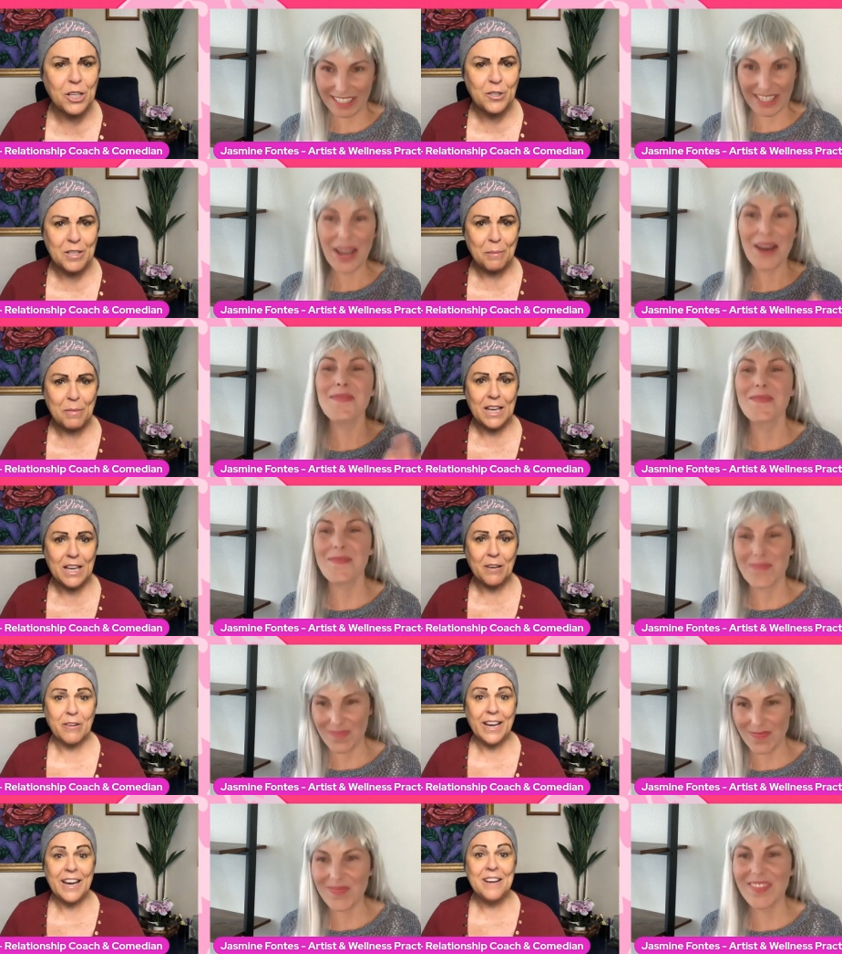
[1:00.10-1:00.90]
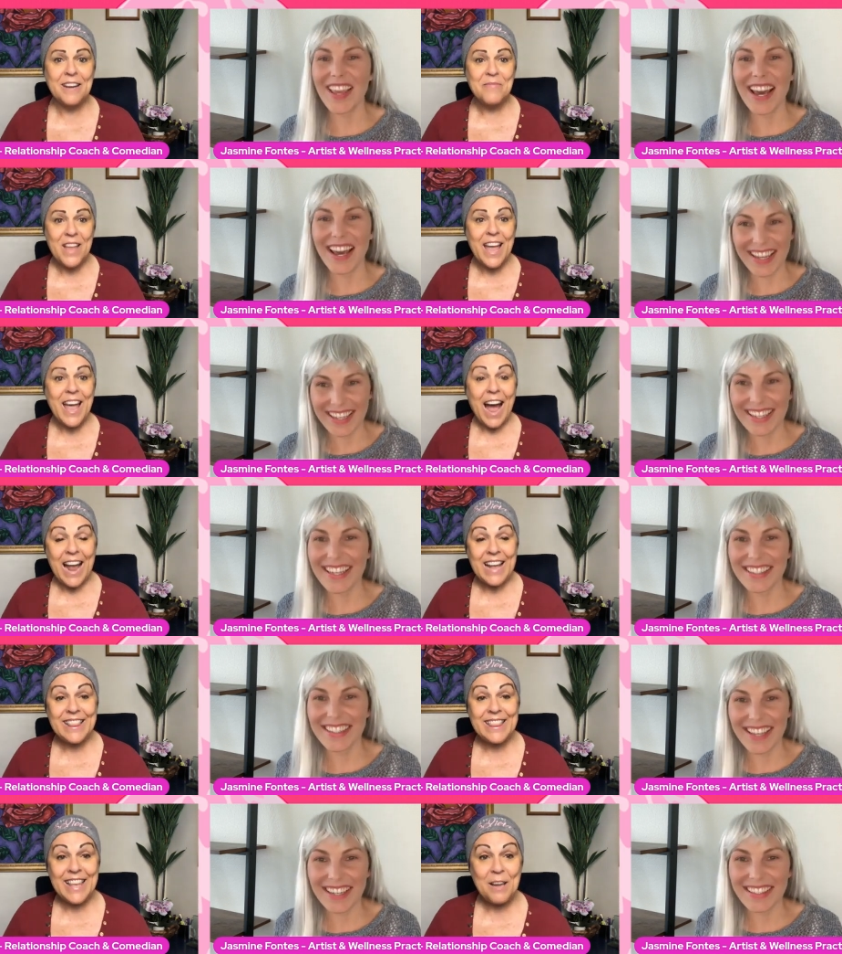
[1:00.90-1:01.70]
Speaker 1: or something, yeah. right? Yeah,
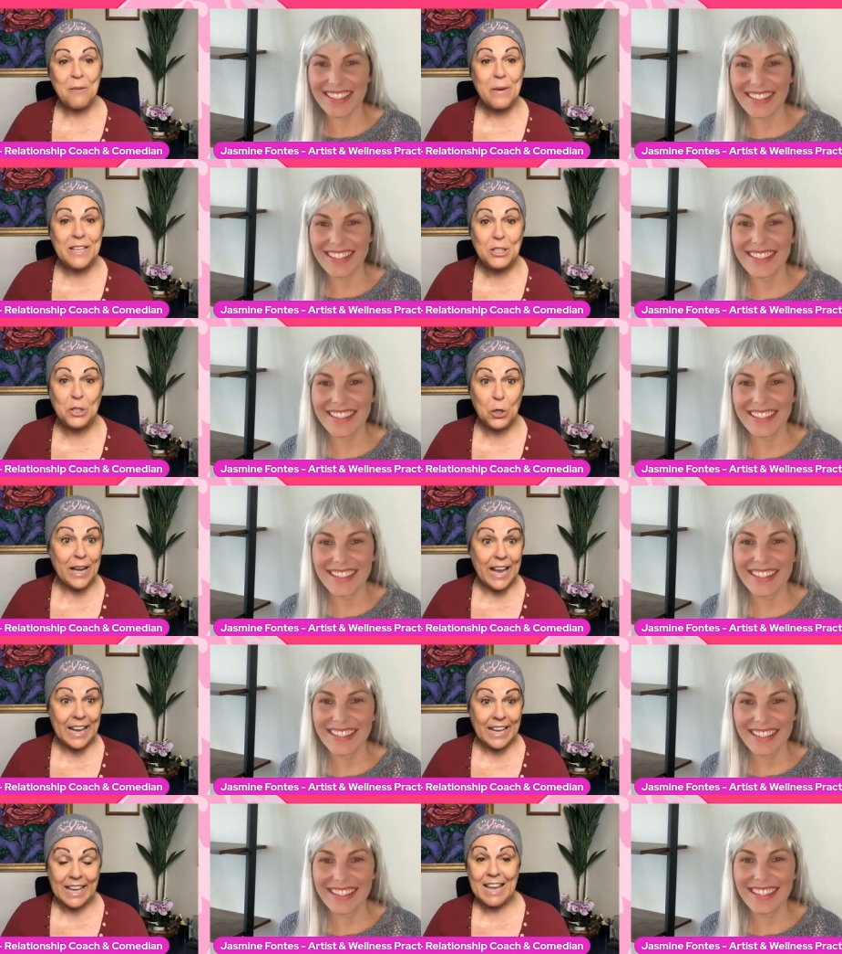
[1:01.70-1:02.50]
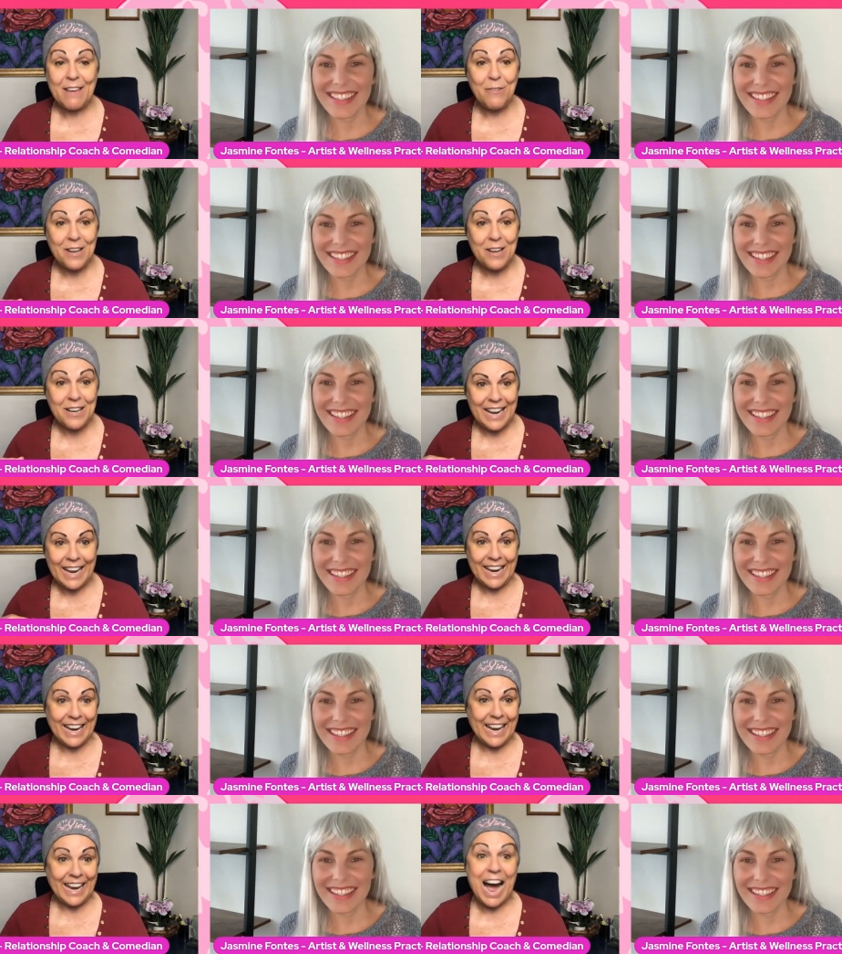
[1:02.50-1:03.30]
exactly. I think we do like even
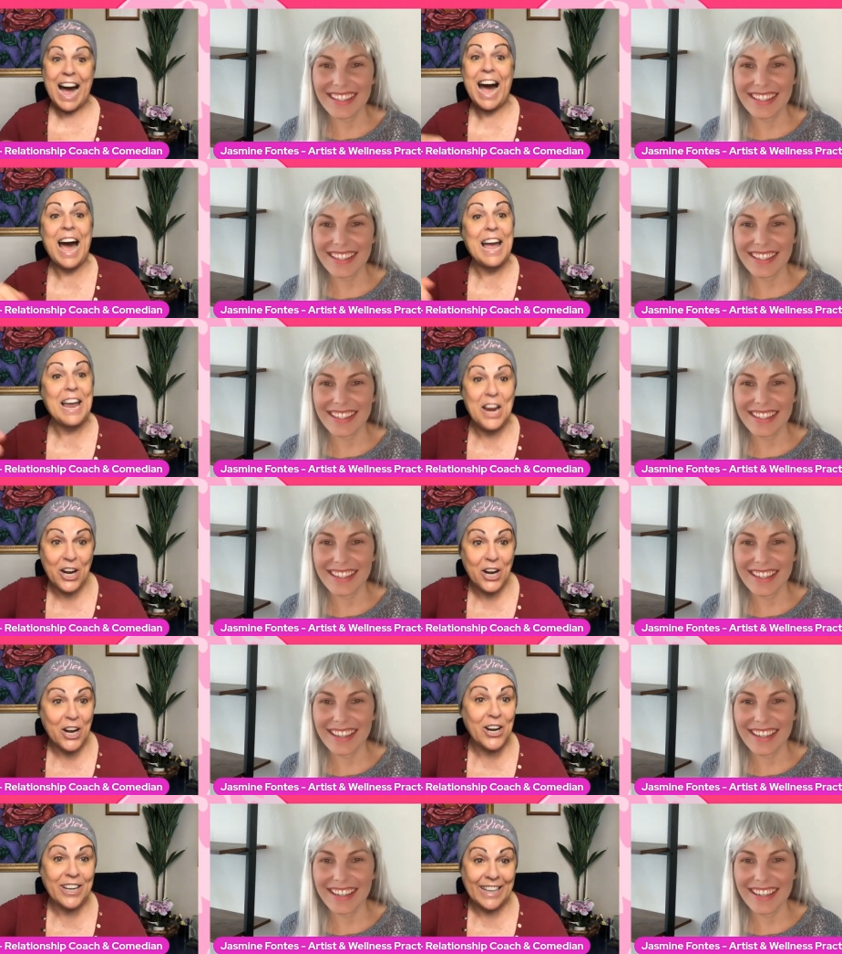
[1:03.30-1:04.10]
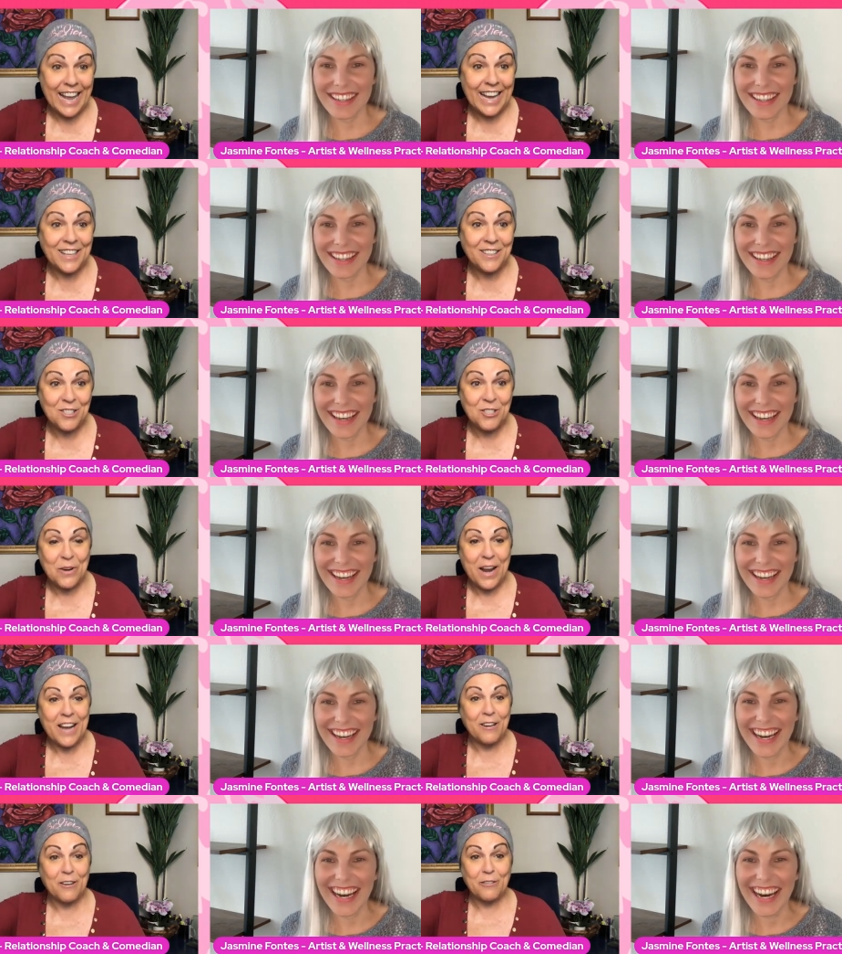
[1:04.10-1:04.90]
like higher like
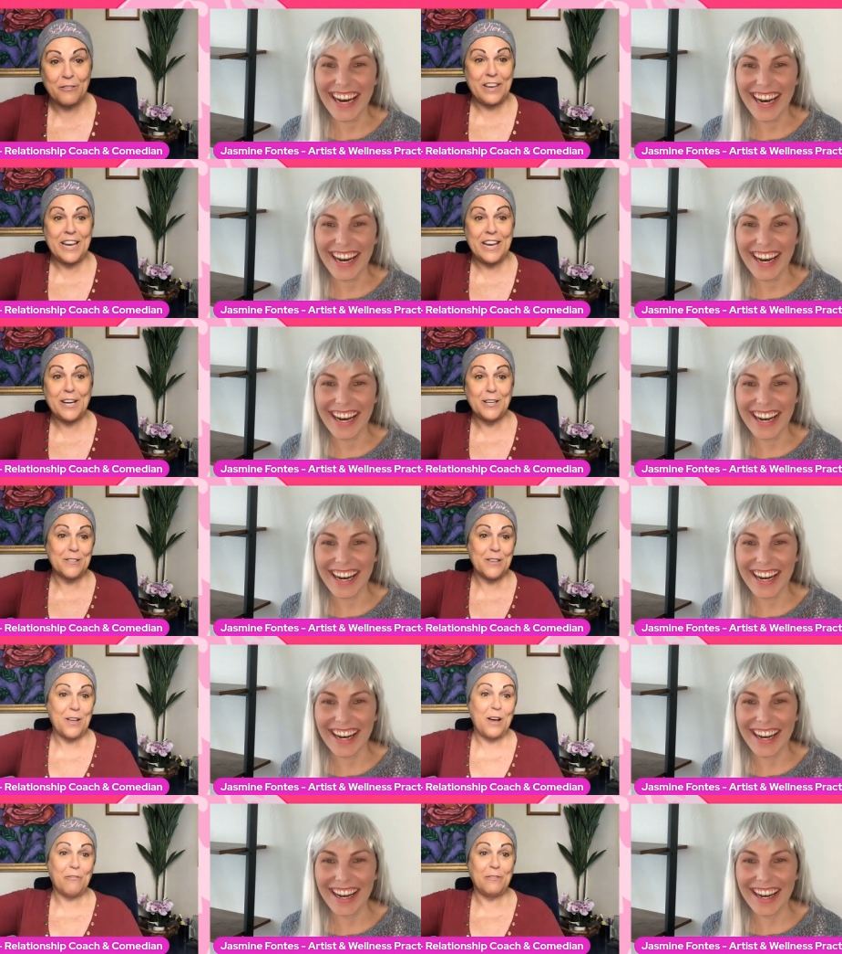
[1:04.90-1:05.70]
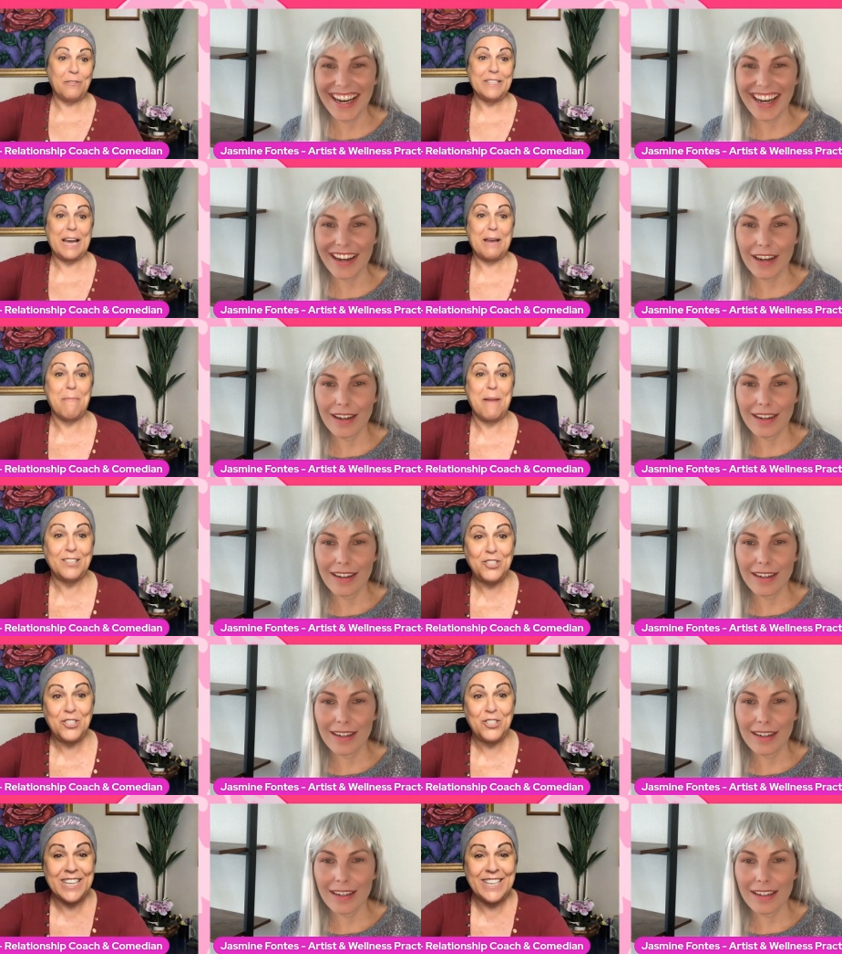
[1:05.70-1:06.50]
stratospheres of
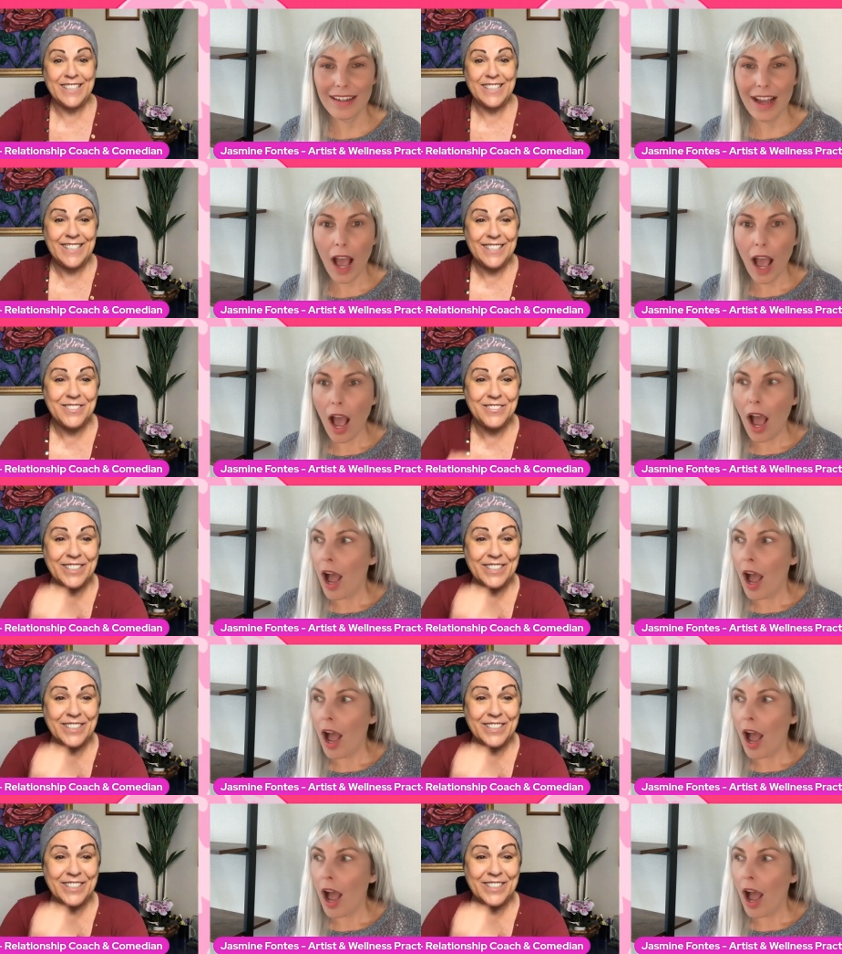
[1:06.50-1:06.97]
dimensions